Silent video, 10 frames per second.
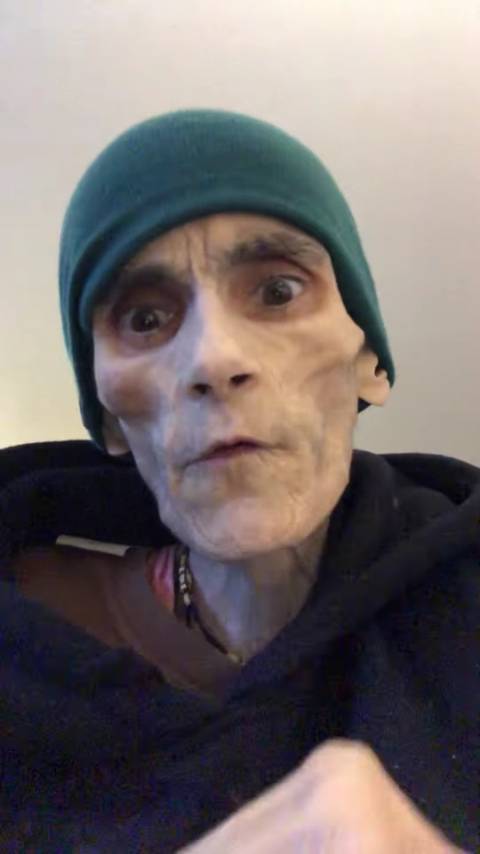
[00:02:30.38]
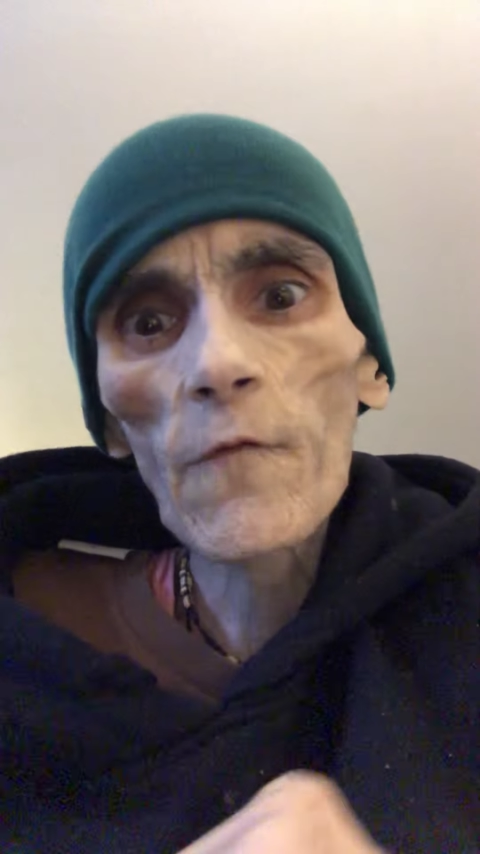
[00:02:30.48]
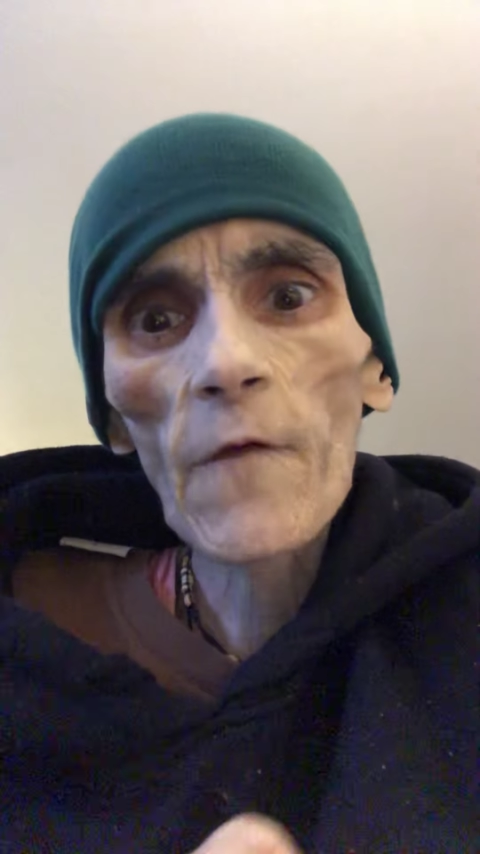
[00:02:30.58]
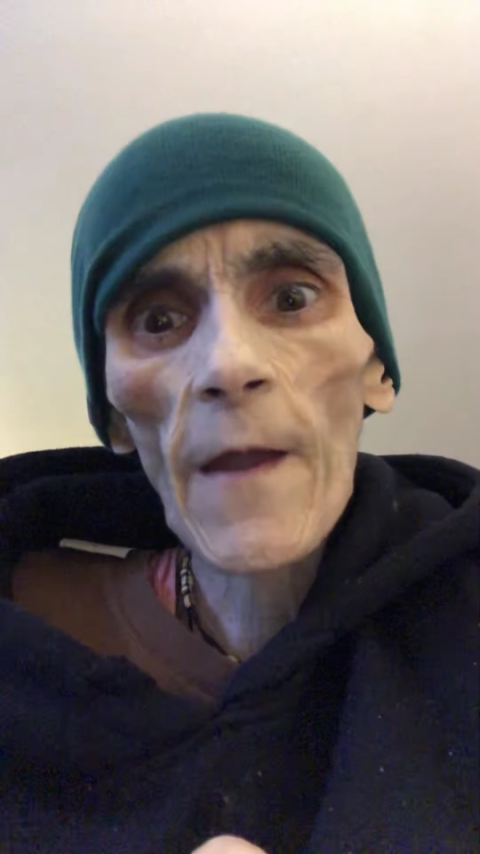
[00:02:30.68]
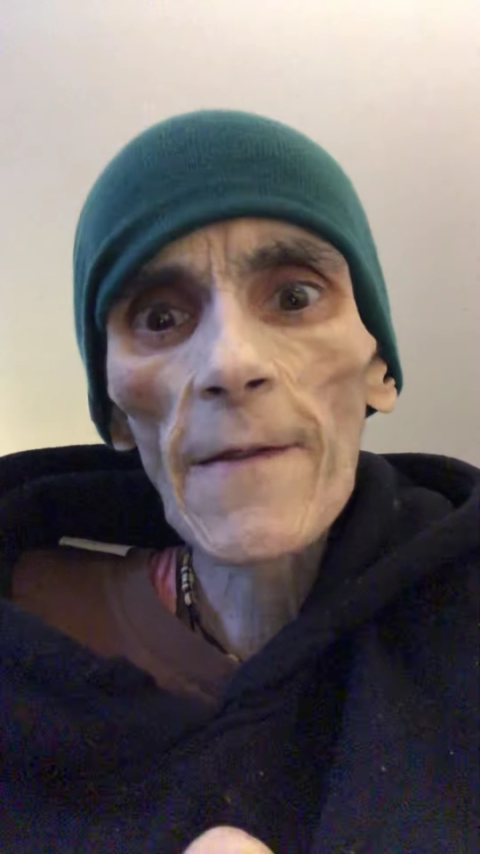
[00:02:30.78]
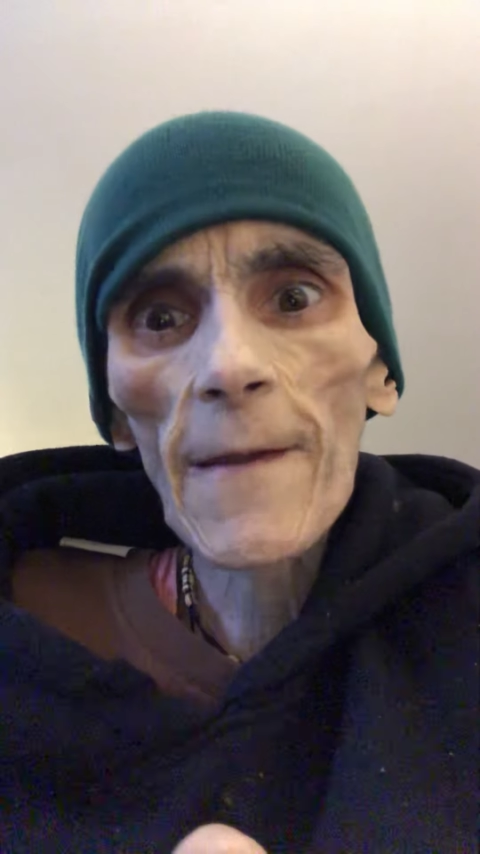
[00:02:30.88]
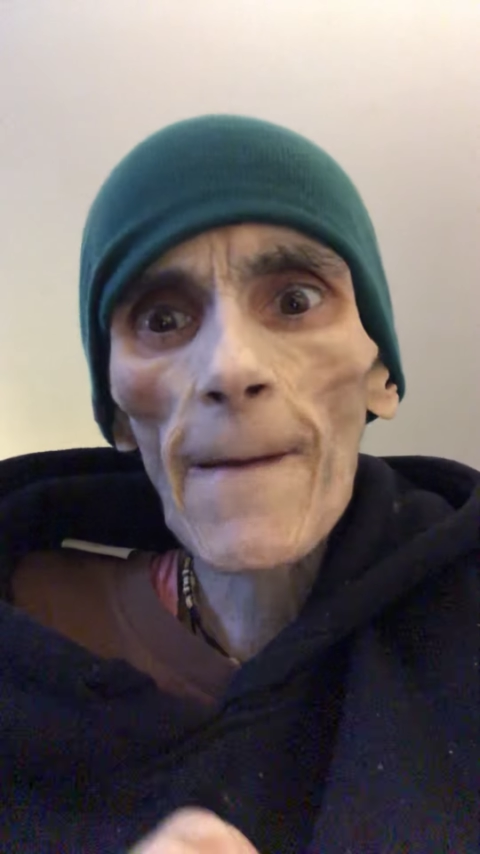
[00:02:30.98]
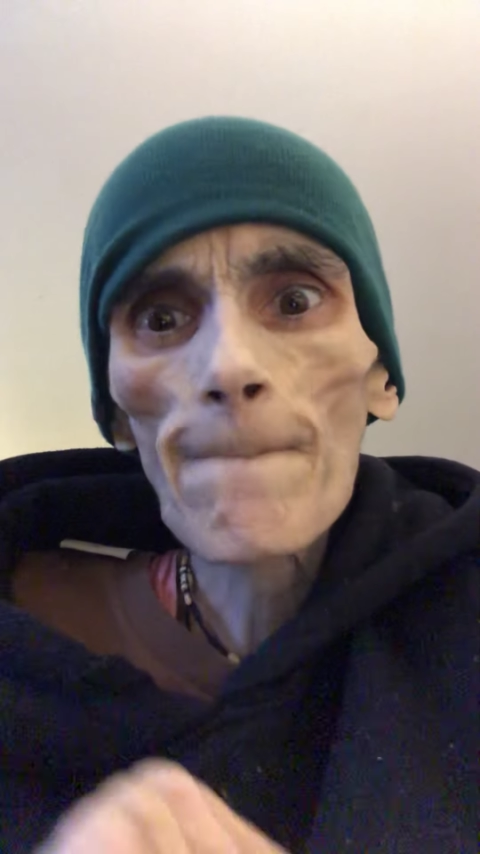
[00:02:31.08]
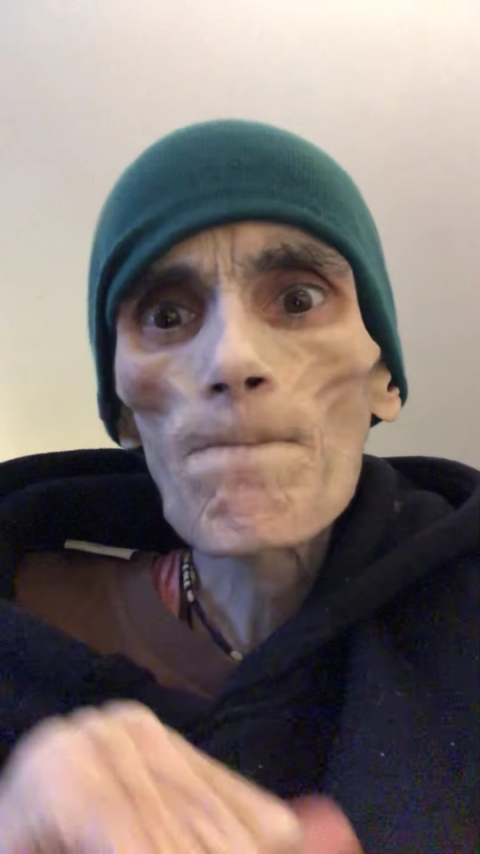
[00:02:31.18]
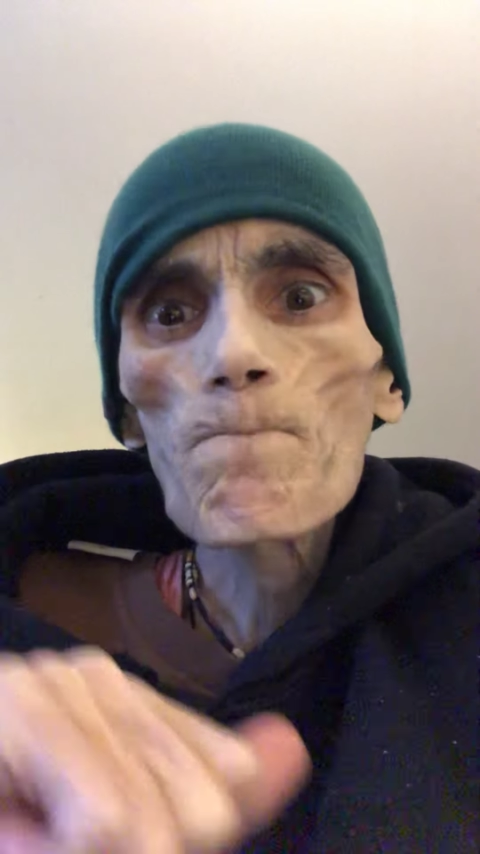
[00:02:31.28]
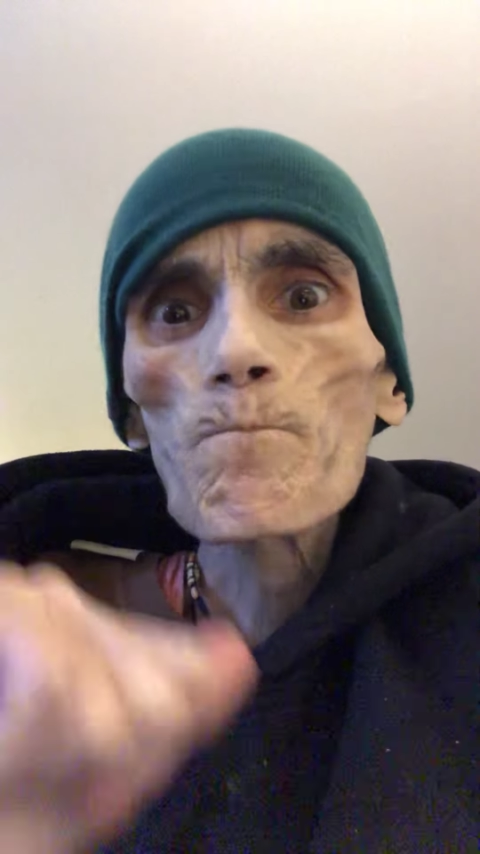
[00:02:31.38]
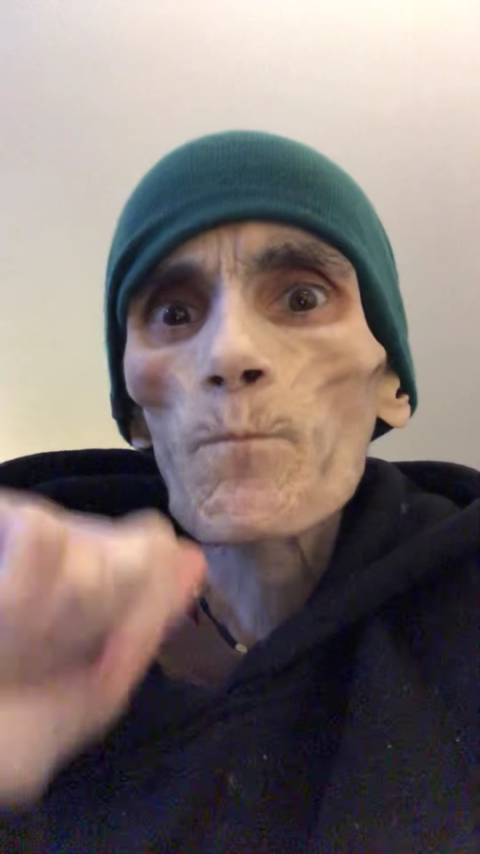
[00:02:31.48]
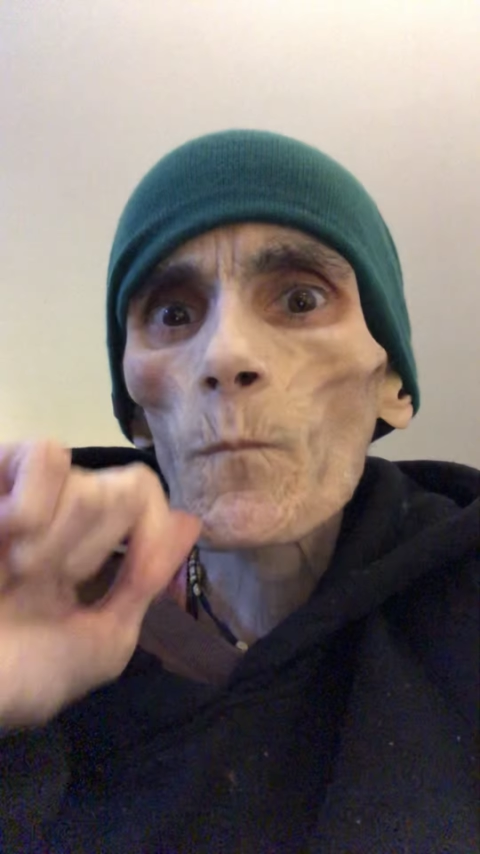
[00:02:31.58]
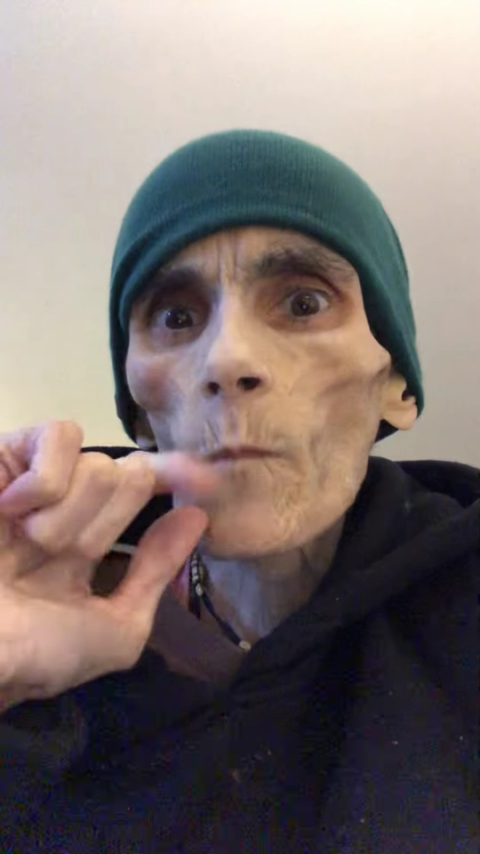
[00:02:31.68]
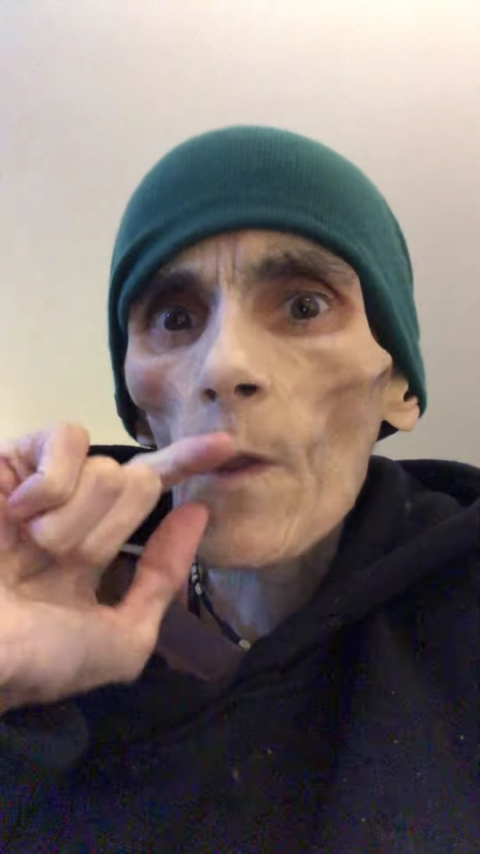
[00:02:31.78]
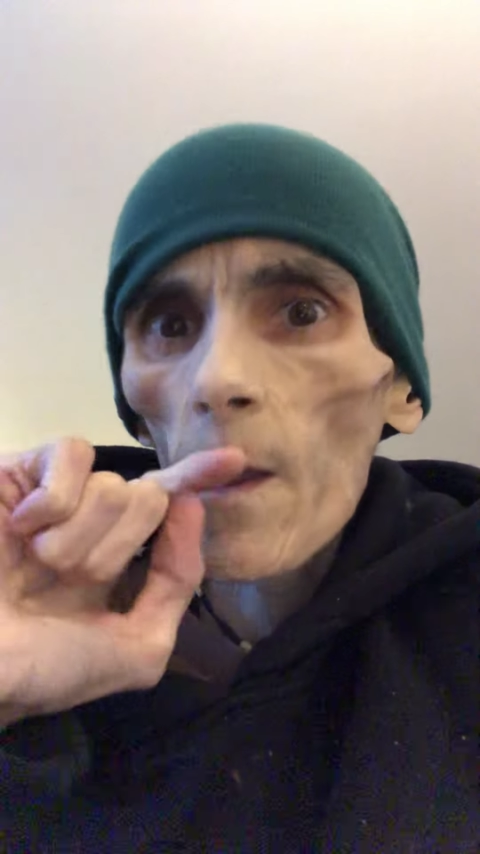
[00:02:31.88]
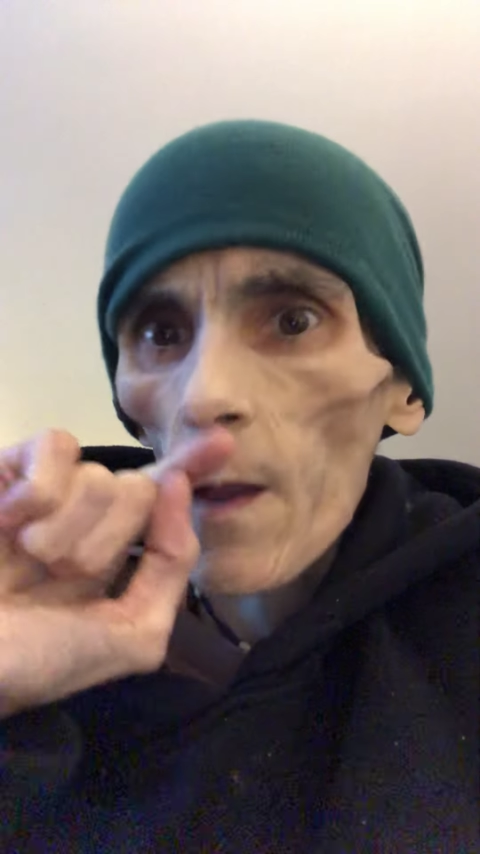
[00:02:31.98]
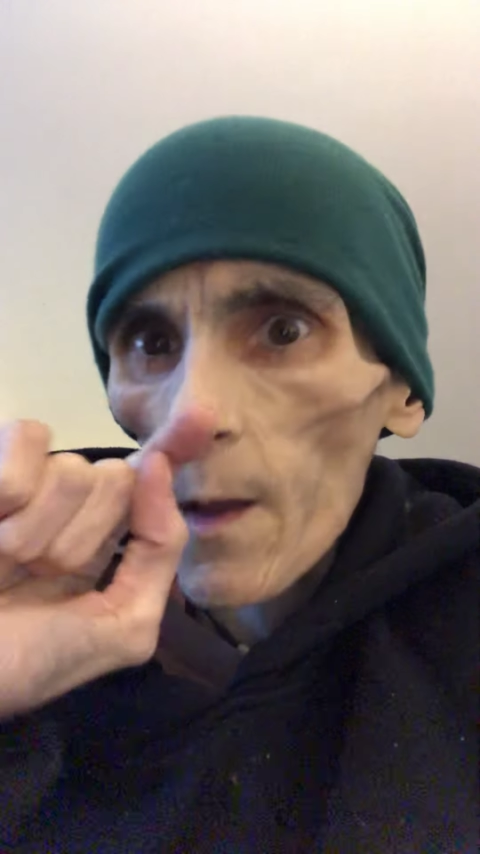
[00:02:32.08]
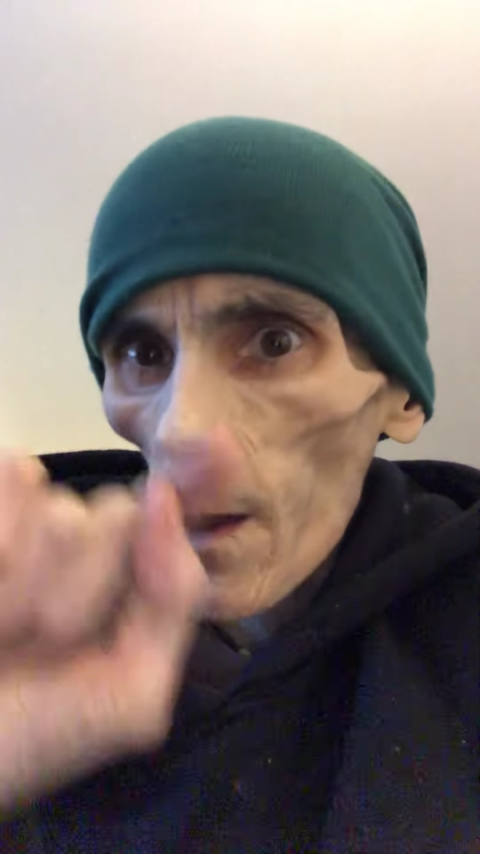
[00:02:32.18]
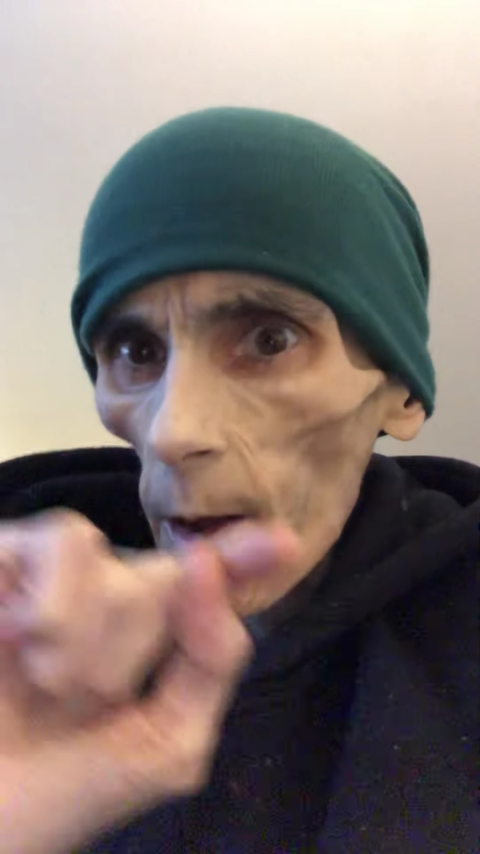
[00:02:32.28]
who sent it.
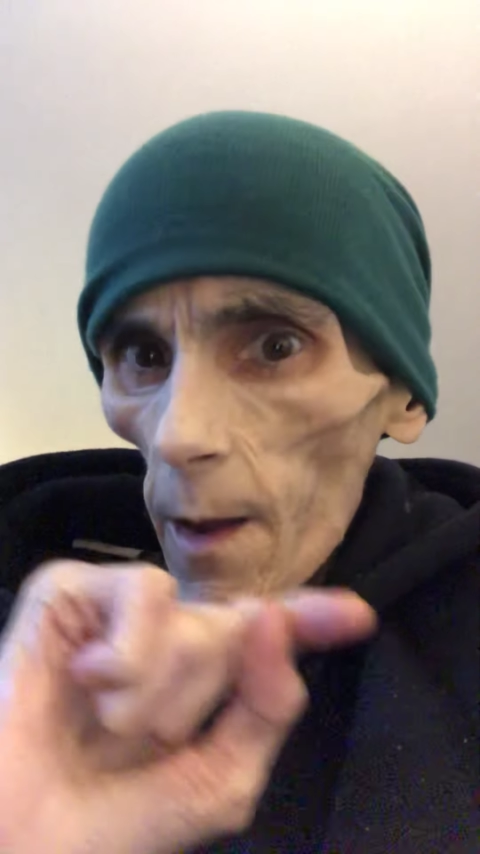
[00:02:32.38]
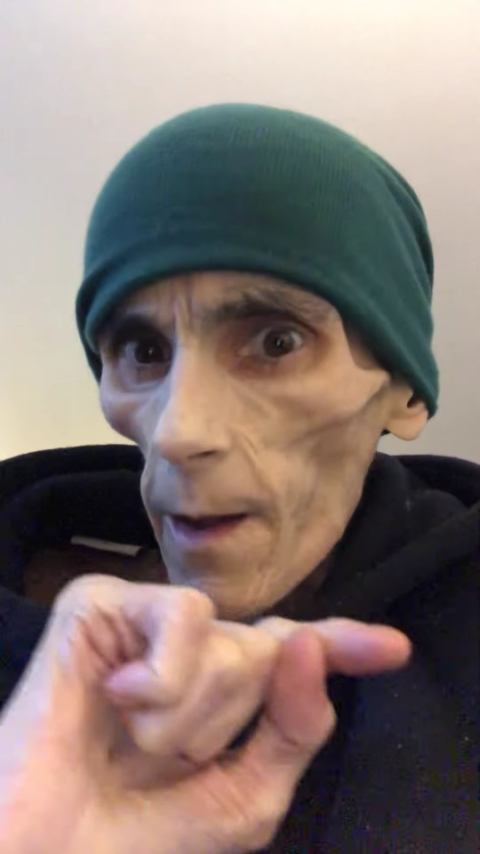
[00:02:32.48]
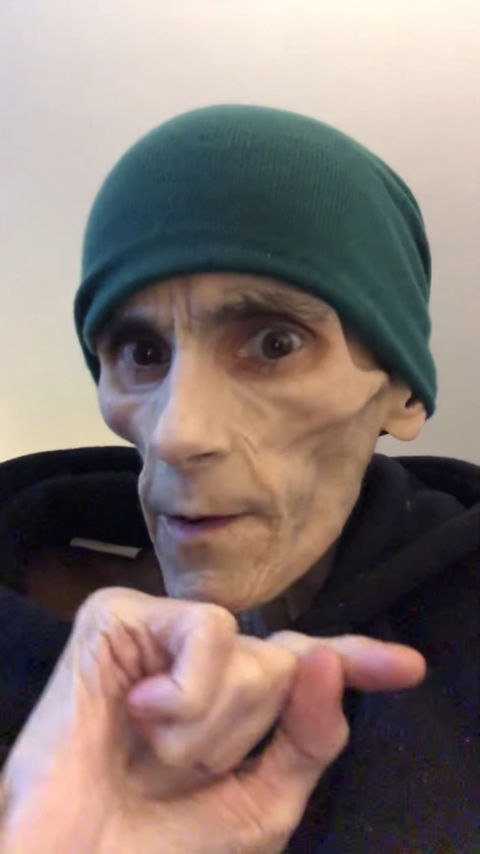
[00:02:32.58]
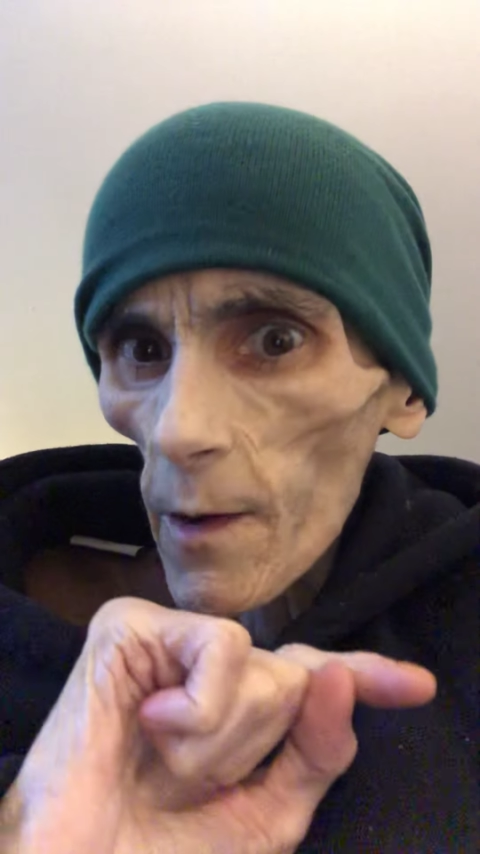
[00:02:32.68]
And